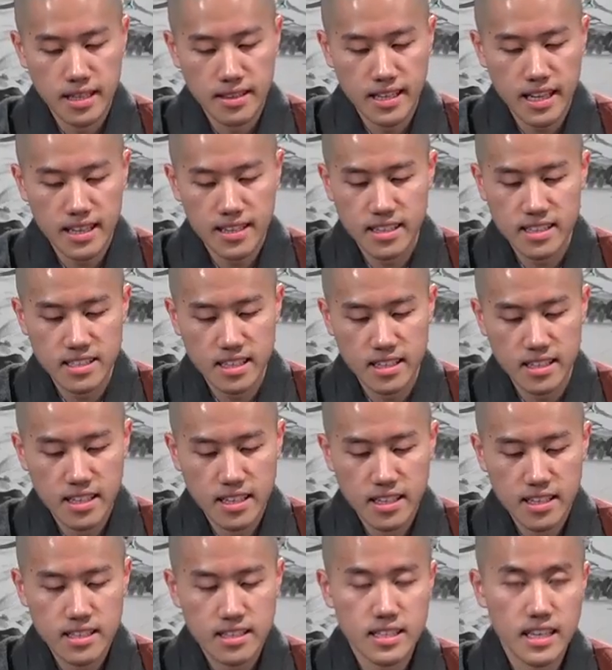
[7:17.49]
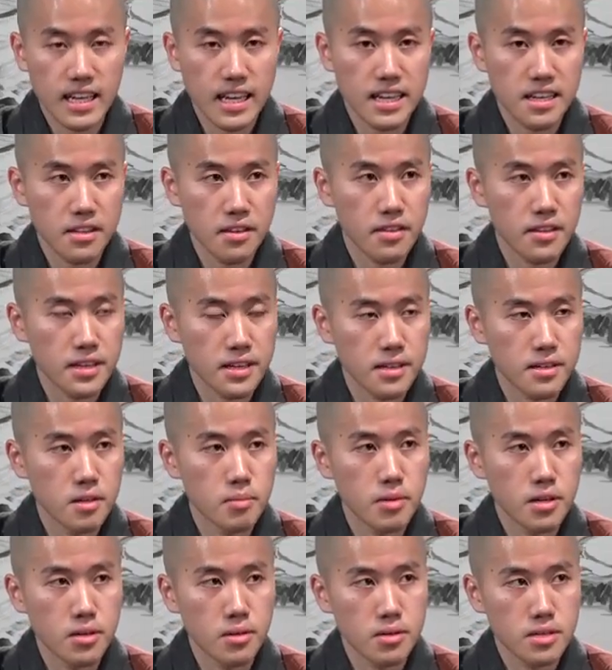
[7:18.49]
And that doesn't say anything
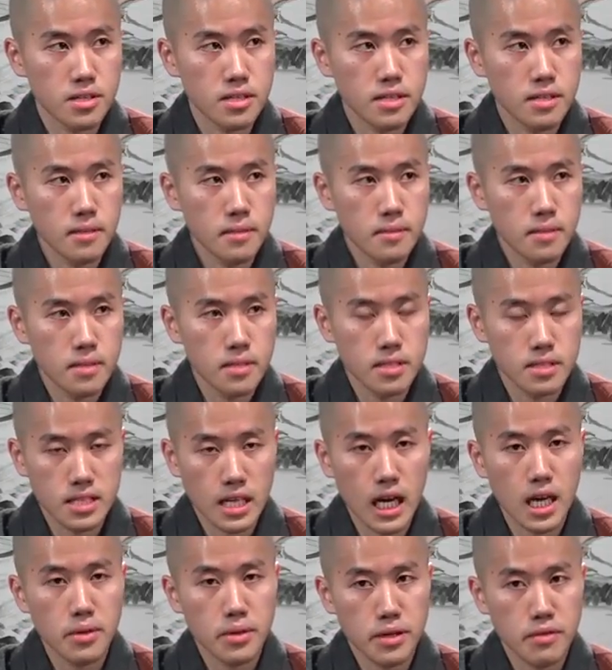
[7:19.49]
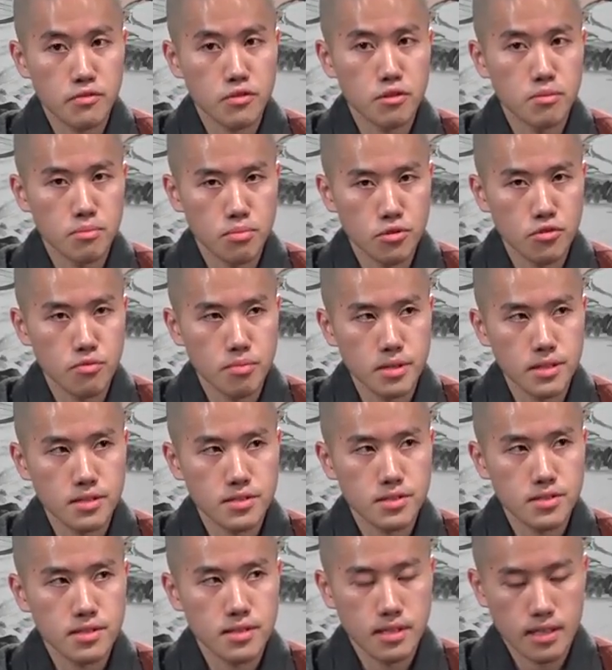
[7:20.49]
about desiring for
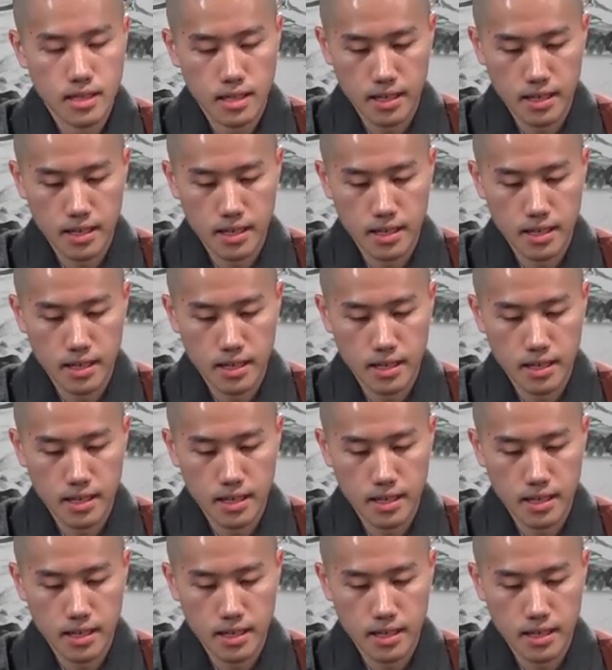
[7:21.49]
improvements.